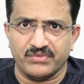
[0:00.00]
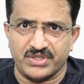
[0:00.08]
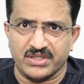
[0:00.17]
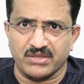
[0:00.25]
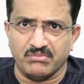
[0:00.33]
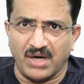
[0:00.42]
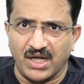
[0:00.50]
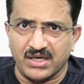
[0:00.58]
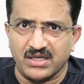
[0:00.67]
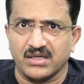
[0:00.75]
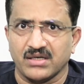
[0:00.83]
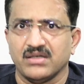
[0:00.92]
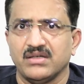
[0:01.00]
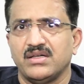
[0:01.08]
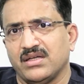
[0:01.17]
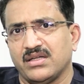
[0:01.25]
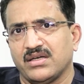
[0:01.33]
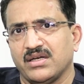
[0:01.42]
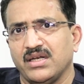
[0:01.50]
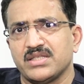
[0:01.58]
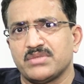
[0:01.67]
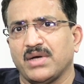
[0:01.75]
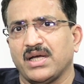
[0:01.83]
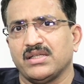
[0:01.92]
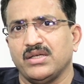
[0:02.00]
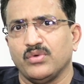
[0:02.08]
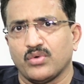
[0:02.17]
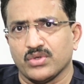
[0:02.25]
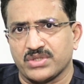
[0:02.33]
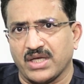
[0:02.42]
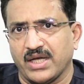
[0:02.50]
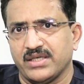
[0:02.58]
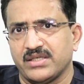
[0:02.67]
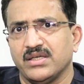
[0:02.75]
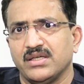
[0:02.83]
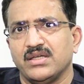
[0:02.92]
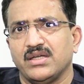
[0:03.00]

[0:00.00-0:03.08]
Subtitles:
which is a marker released by the leukocyte,